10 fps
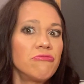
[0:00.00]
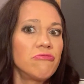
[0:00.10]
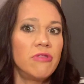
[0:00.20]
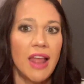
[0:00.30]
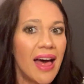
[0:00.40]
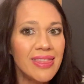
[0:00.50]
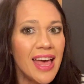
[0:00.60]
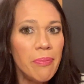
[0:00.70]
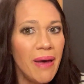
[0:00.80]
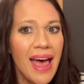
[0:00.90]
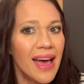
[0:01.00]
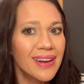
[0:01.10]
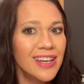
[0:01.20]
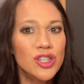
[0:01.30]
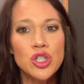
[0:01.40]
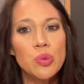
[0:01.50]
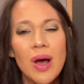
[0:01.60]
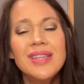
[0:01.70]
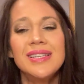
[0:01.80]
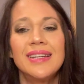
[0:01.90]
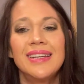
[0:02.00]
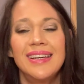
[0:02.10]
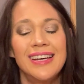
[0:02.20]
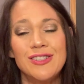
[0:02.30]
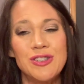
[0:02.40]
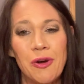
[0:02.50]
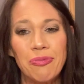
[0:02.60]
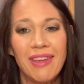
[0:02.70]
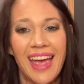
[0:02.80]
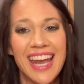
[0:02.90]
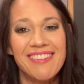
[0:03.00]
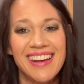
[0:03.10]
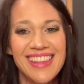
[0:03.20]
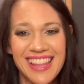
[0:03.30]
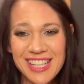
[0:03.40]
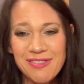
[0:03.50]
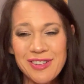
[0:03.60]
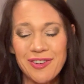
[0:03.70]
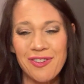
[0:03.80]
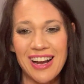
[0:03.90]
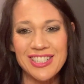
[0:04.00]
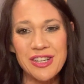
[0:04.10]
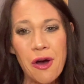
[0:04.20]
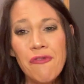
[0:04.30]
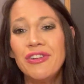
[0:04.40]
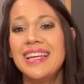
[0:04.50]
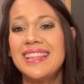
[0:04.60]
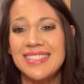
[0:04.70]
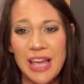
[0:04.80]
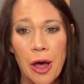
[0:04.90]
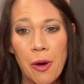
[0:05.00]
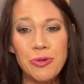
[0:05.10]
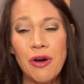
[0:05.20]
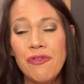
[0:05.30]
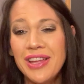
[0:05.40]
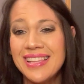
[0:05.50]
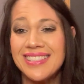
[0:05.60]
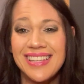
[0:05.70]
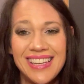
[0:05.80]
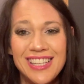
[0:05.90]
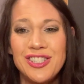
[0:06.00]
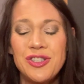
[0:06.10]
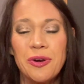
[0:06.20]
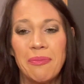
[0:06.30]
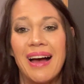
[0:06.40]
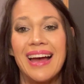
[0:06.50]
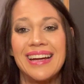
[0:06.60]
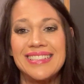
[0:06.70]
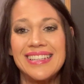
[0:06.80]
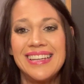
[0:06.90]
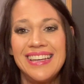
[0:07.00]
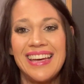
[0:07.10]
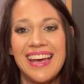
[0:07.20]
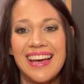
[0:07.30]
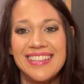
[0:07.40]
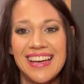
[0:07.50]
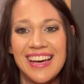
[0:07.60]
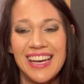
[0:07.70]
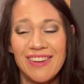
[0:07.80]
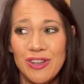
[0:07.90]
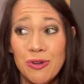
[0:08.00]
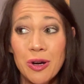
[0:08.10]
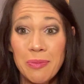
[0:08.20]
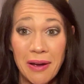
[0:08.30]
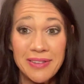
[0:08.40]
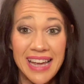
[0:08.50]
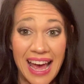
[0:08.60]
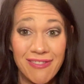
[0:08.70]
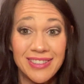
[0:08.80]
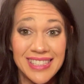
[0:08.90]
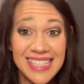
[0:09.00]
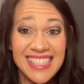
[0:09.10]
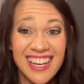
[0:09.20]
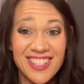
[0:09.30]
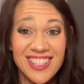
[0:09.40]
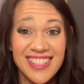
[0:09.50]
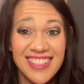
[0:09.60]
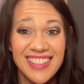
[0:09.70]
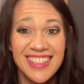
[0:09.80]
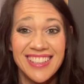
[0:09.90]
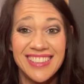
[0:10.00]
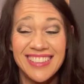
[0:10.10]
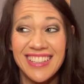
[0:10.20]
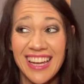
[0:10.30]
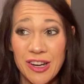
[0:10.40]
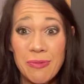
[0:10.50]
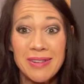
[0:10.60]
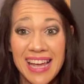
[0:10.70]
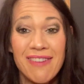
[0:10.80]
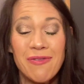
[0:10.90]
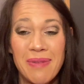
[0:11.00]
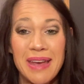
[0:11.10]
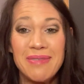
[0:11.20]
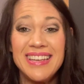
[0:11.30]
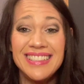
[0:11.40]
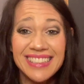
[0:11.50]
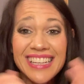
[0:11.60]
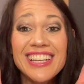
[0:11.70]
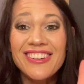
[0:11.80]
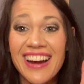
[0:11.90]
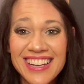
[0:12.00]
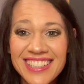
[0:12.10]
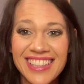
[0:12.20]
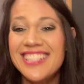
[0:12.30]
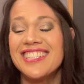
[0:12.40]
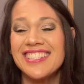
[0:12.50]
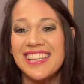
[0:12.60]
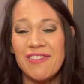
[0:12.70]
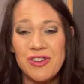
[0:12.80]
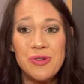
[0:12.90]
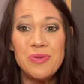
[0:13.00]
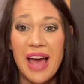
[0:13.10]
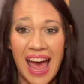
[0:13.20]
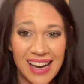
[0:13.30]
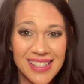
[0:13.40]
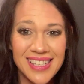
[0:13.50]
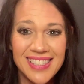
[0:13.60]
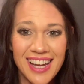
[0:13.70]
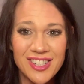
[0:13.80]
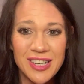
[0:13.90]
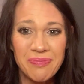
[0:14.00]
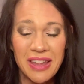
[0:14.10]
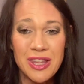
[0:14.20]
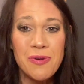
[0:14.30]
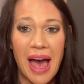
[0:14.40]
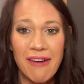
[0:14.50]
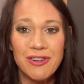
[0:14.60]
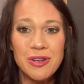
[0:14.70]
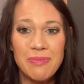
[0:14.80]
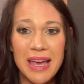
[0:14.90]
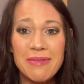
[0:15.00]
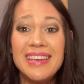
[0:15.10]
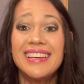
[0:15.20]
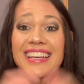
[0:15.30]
not that bad. It just wasn't. And so anyway, thanks so much for watching. Hopefully this helped. Hopefully this eased your mind. And uh, if you are about to have a C-section and you're about to have a baby, congratulations. If you had a C-section and you have a new baby,